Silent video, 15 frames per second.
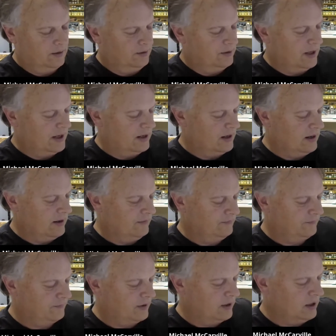that
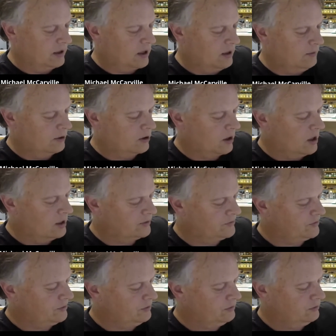I've come
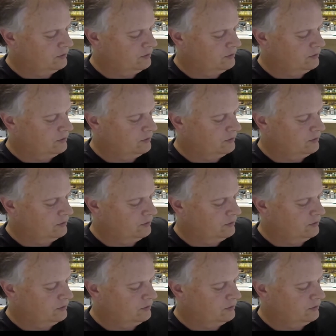across.